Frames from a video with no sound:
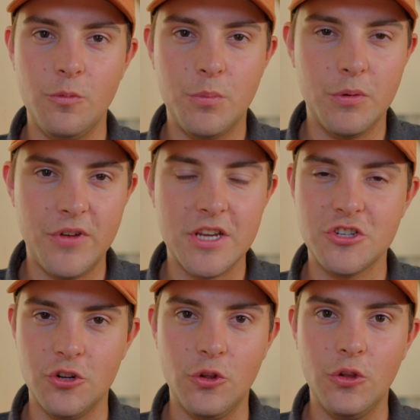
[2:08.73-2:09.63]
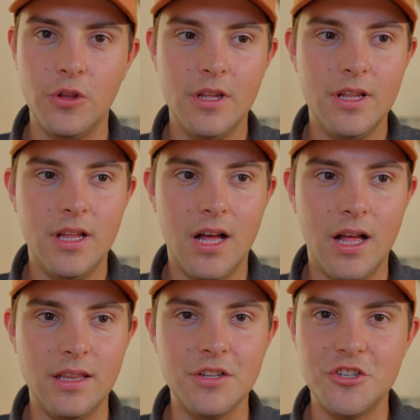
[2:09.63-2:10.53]
professional
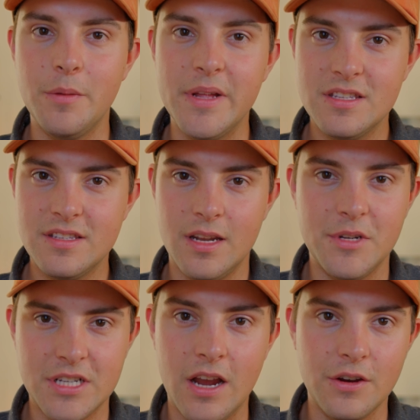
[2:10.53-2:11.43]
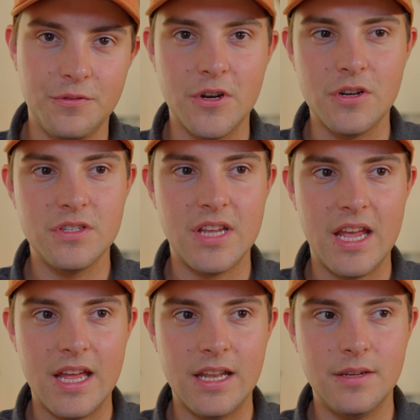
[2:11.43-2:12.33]
legitimate cinematographers
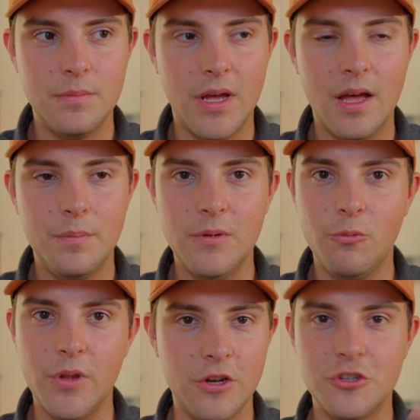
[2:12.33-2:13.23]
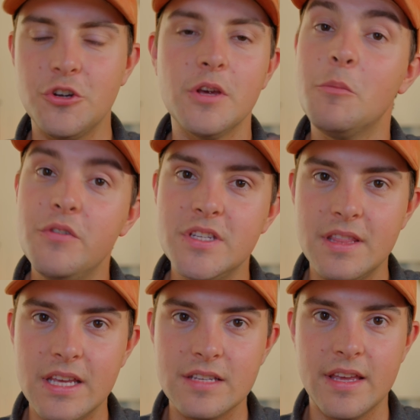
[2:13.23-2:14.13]
and when they're shooting movies
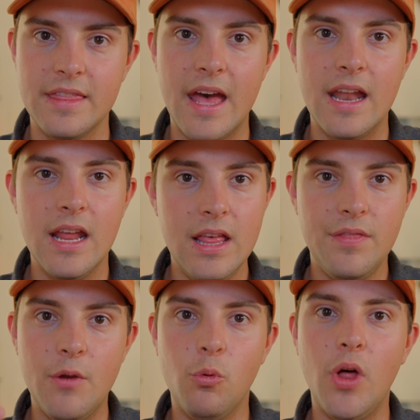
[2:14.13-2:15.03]
and things like that, they